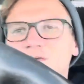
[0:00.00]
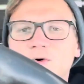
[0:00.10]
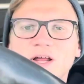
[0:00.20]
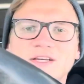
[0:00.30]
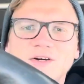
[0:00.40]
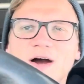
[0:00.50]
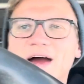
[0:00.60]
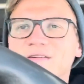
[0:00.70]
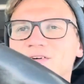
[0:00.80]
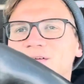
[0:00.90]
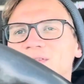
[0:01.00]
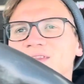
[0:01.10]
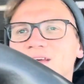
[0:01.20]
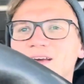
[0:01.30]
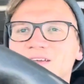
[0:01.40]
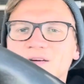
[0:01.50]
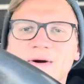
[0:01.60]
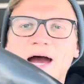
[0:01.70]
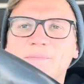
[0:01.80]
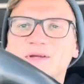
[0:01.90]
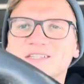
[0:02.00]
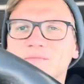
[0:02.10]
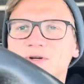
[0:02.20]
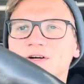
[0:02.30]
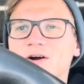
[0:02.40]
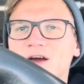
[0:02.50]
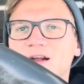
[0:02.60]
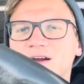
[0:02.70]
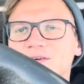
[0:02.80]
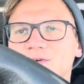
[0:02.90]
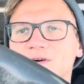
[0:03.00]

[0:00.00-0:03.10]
what I do have is a map that somebody created on Google